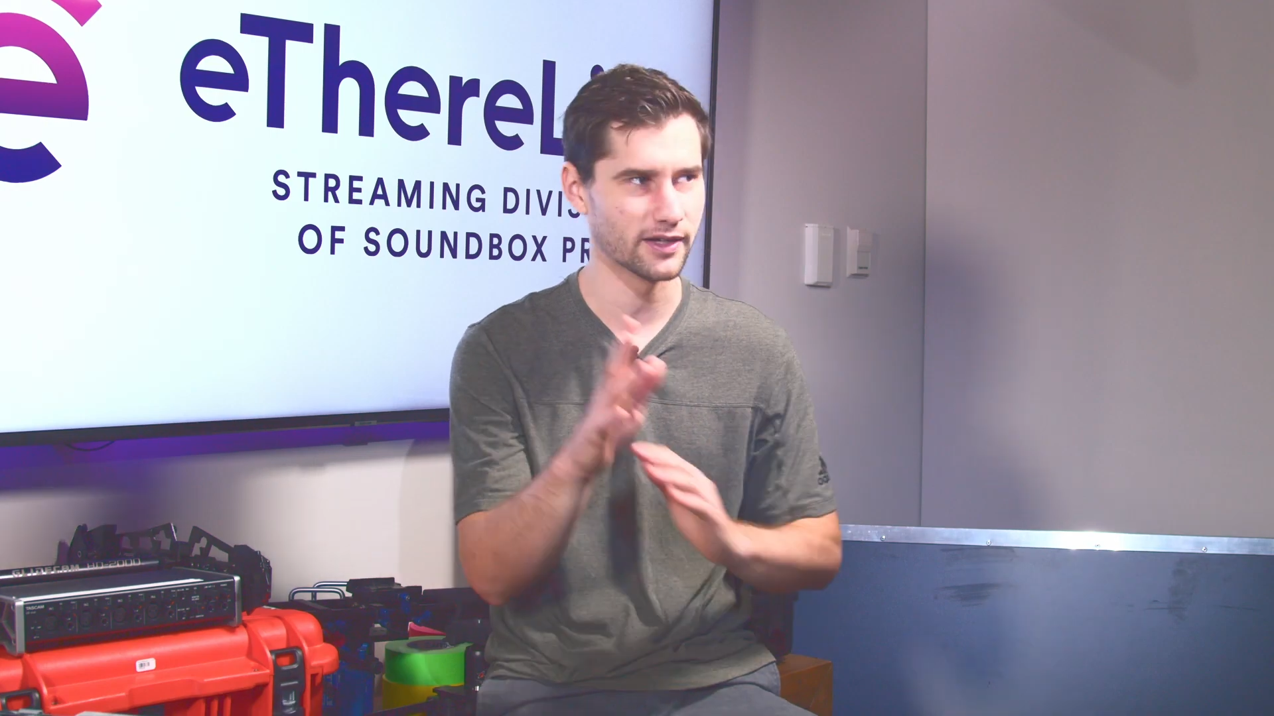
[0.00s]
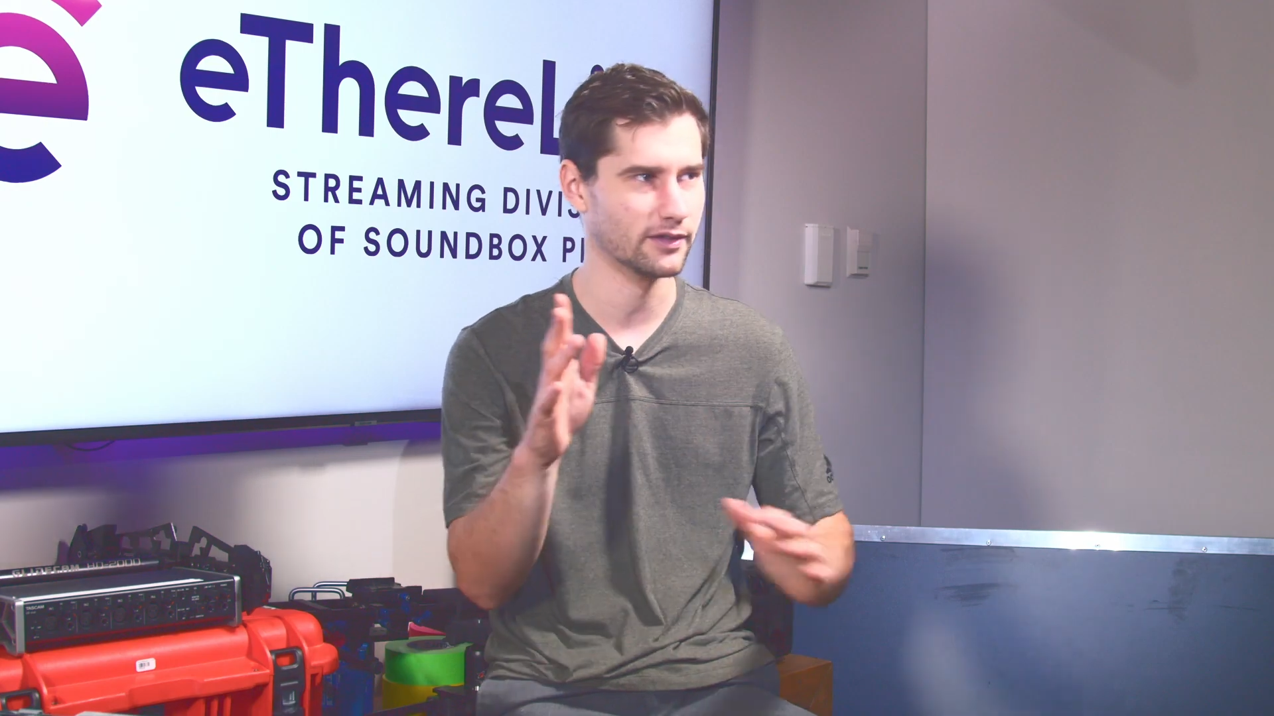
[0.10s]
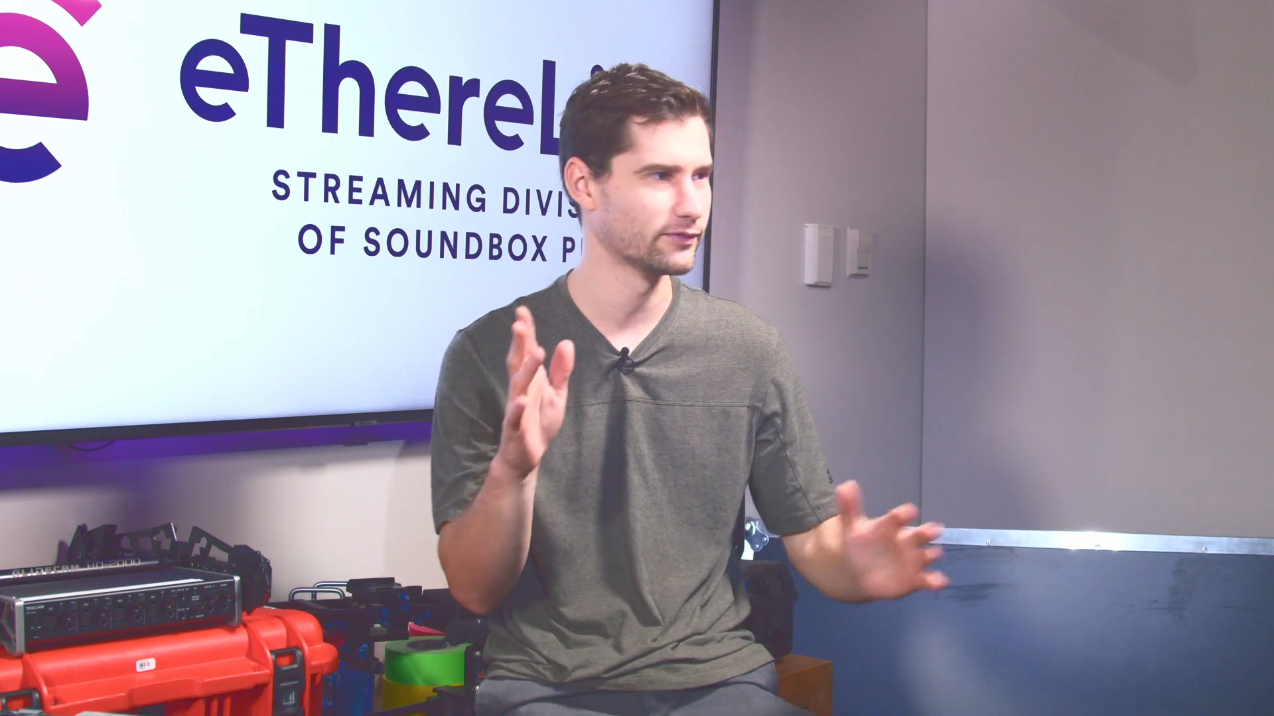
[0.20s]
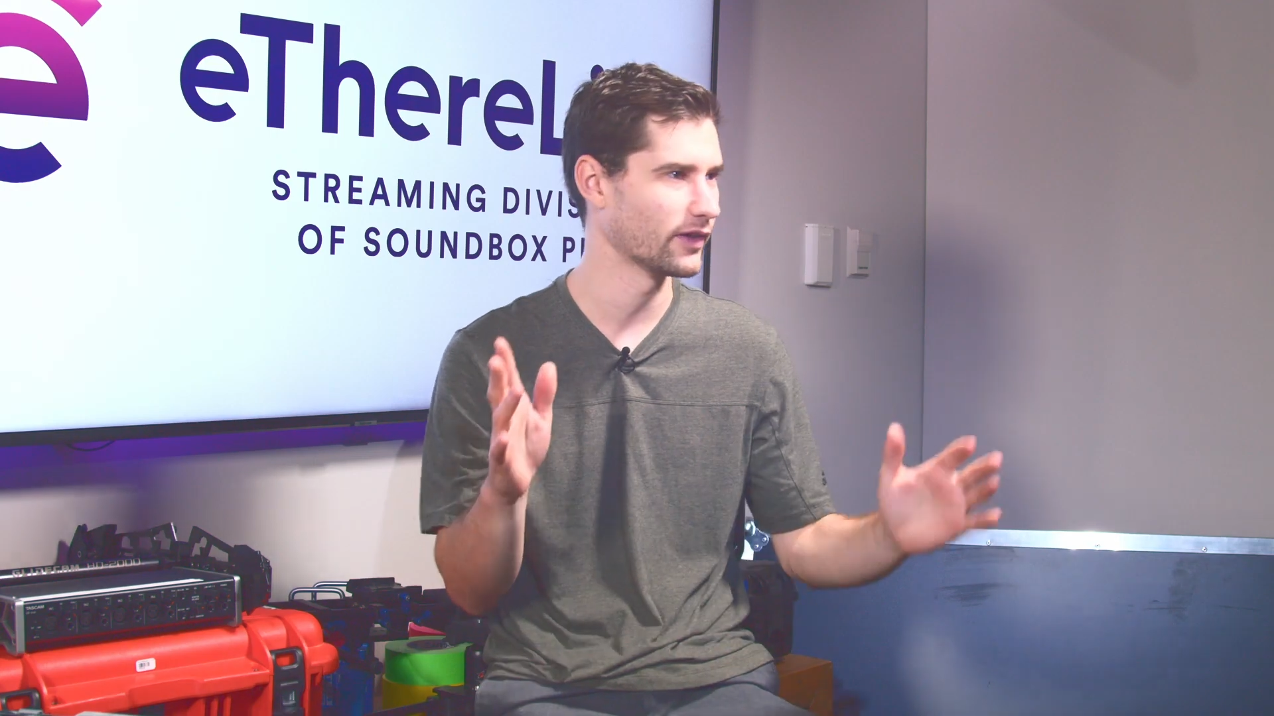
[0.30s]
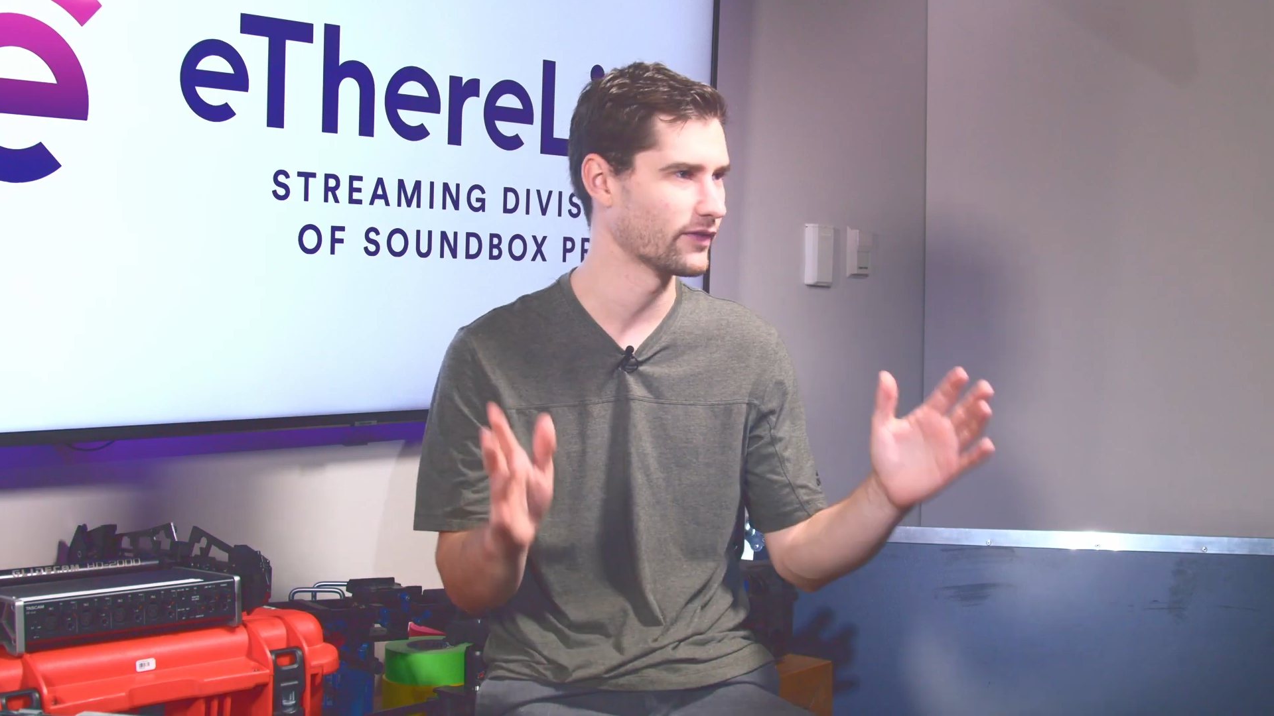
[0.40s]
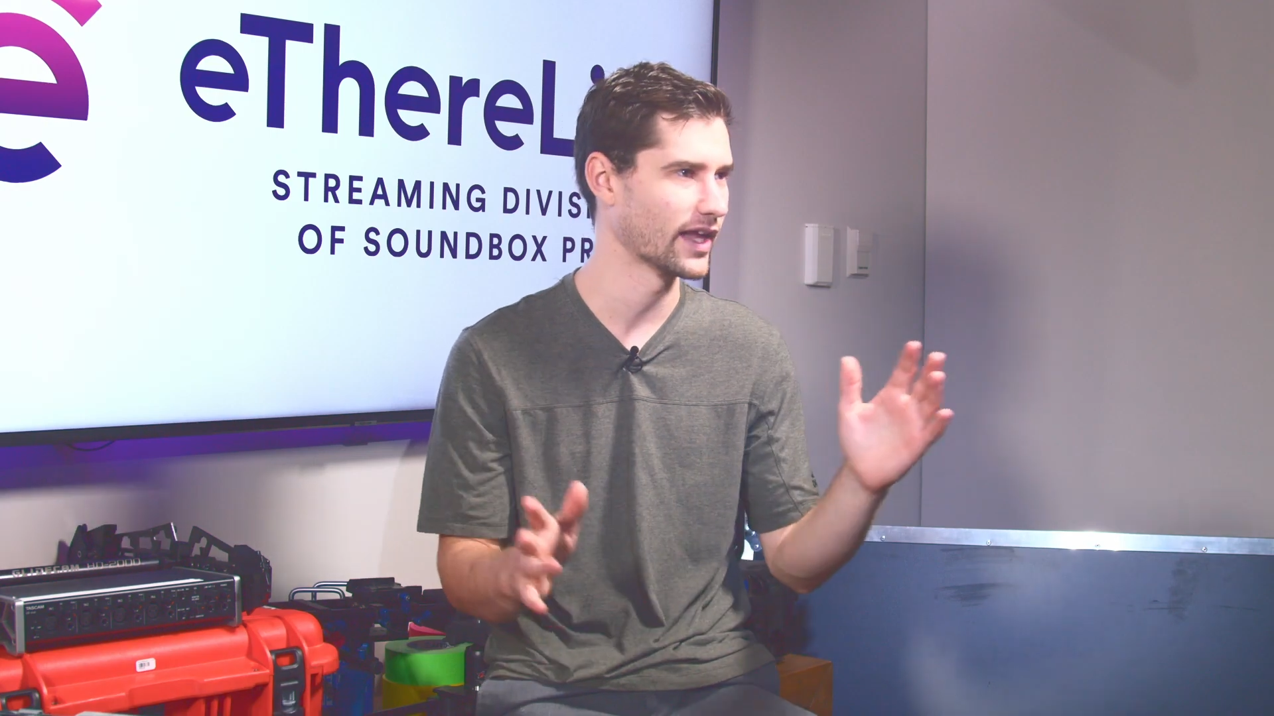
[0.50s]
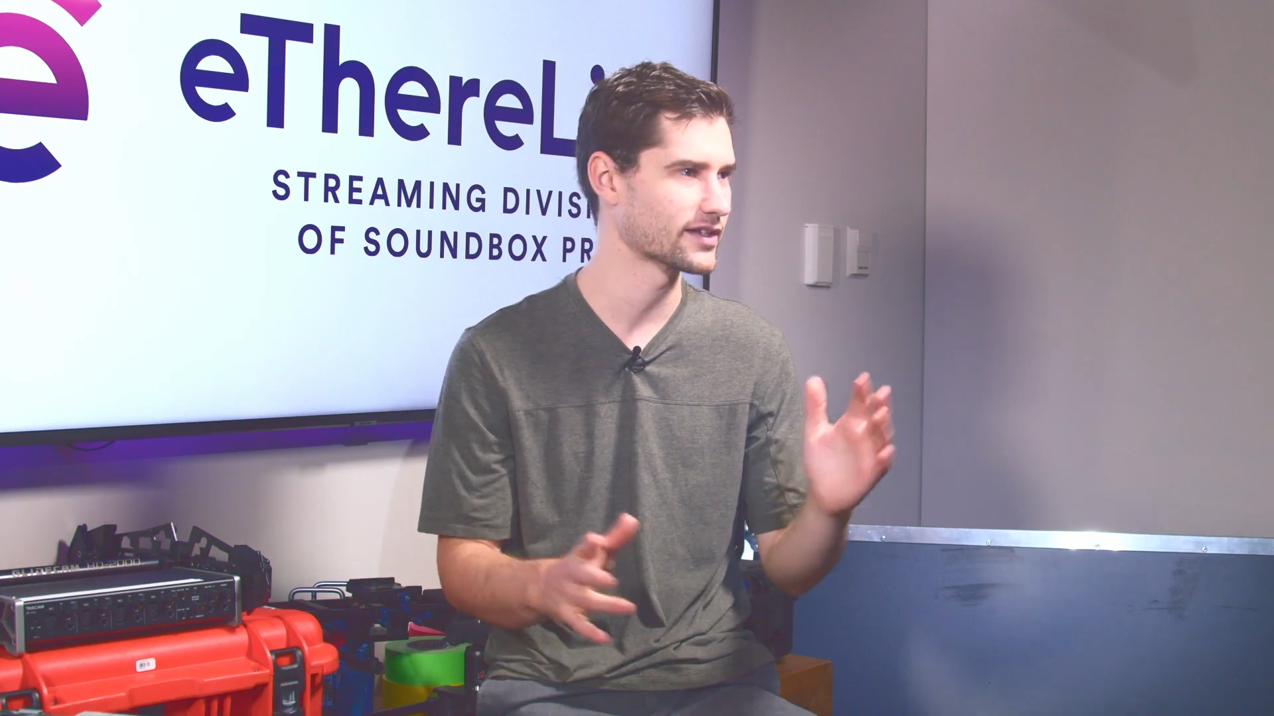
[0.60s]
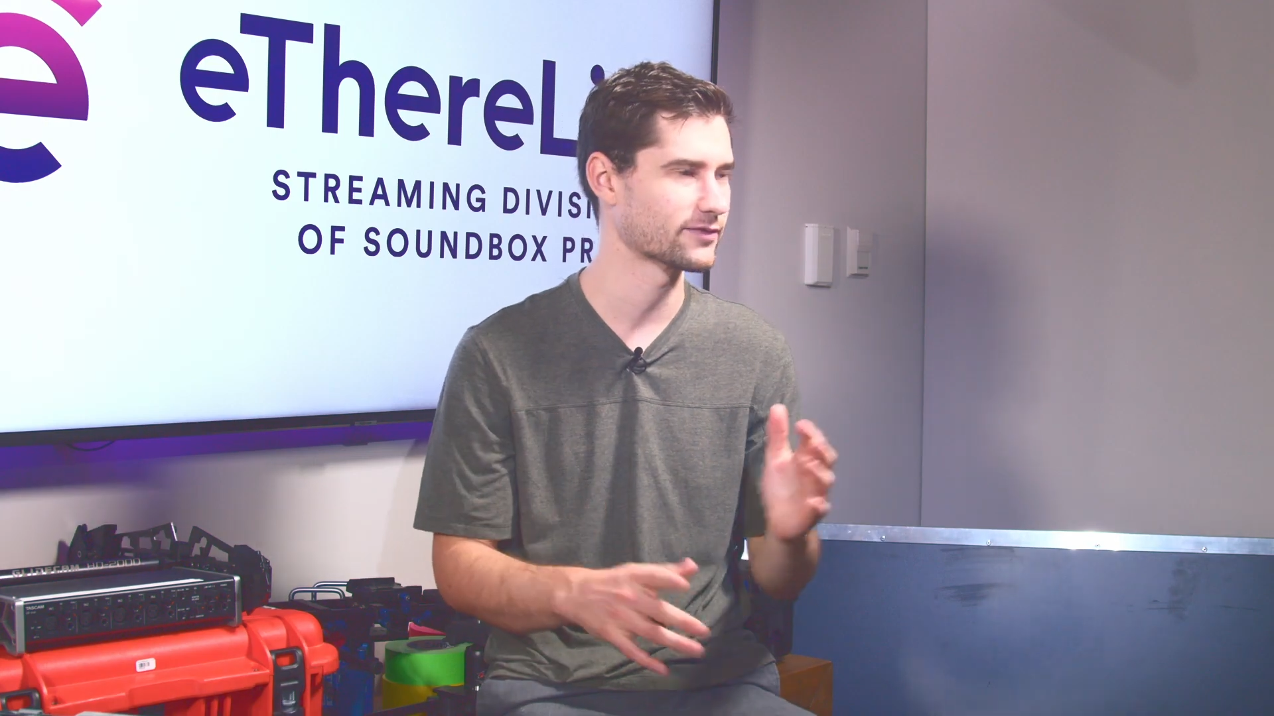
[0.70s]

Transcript: of event,